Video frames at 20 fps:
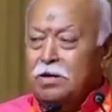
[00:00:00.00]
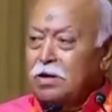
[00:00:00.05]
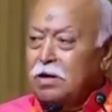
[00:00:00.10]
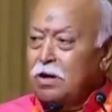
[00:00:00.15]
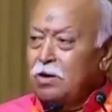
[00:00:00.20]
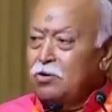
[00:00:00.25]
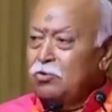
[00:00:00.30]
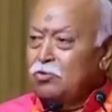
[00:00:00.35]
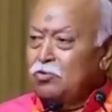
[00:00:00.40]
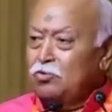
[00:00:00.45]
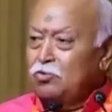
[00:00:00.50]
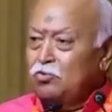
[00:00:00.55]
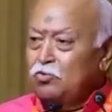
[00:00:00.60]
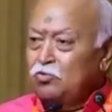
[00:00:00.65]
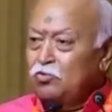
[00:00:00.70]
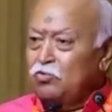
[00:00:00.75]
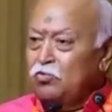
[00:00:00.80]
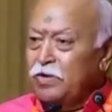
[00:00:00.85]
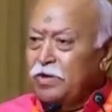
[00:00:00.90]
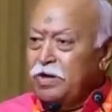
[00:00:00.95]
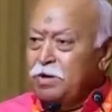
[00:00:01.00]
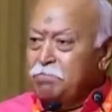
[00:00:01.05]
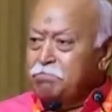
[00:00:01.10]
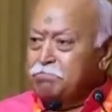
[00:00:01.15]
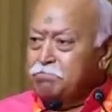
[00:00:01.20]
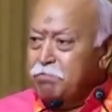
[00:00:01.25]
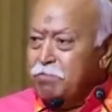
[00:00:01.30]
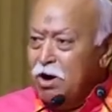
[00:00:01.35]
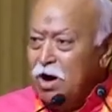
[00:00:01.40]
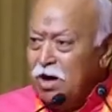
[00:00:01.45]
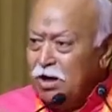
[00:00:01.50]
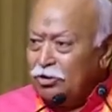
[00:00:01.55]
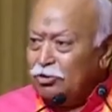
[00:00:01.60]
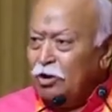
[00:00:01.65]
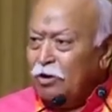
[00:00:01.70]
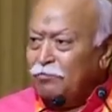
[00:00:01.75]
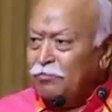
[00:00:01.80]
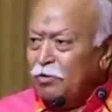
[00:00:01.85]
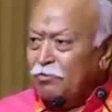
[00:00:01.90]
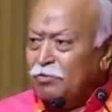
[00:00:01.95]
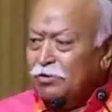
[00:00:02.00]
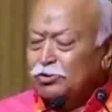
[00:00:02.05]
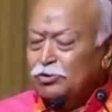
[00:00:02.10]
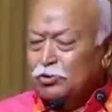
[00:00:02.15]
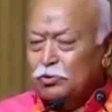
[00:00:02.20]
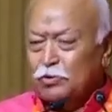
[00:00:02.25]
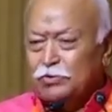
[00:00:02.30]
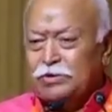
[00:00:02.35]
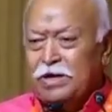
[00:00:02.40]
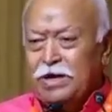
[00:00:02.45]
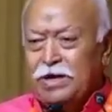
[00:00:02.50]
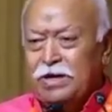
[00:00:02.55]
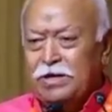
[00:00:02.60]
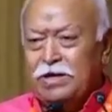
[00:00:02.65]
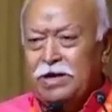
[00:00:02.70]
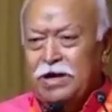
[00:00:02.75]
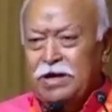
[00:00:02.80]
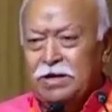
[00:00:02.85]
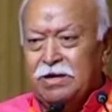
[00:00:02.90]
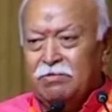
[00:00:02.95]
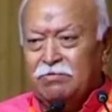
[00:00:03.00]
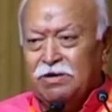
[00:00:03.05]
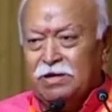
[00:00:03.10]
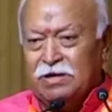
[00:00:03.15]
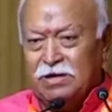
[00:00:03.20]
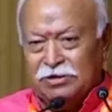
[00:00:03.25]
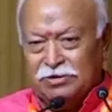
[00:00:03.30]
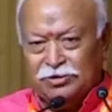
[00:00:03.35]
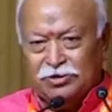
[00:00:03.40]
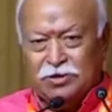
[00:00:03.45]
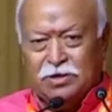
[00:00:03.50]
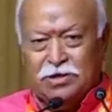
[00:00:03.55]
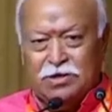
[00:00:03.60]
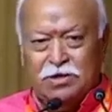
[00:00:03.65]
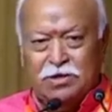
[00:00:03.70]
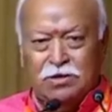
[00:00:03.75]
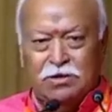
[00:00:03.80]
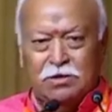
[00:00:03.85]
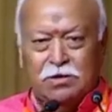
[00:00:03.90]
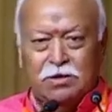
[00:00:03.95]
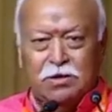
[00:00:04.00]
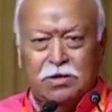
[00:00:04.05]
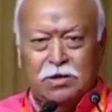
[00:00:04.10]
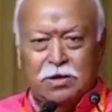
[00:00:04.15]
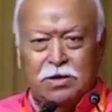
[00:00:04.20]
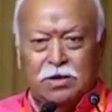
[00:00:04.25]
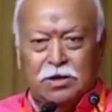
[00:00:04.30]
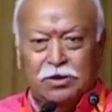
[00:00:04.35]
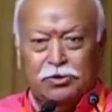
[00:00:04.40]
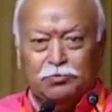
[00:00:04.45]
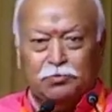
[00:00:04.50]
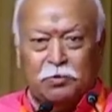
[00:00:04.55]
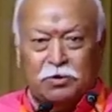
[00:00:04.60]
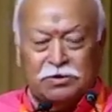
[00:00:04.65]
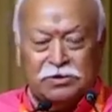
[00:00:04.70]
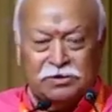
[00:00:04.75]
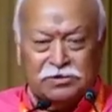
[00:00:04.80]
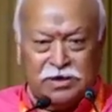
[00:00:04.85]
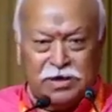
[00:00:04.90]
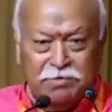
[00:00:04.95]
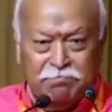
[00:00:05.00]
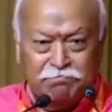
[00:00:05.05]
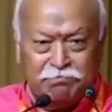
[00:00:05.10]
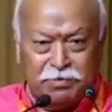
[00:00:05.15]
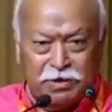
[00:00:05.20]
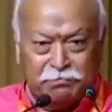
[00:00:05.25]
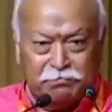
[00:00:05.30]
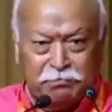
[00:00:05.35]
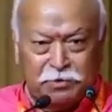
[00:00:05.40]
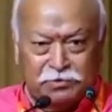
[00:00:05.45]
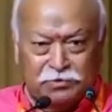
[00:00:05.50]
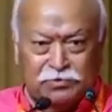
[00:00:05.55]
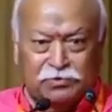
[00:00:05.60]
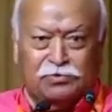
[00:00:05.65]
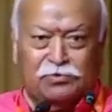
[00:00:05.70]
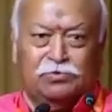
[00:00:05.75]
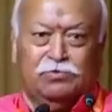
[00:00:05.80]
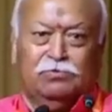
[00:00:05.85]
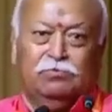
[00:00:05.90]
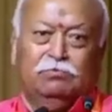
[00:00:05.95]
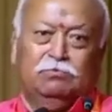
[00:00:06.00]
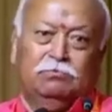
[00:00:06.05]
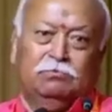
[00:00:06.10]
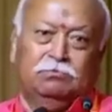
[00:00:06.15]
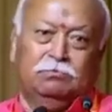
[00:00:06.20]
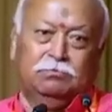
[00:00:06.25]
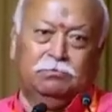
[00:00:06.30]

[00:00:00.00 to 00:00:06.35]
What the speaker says: And now, very birth of our society and our nation is for the same purpose.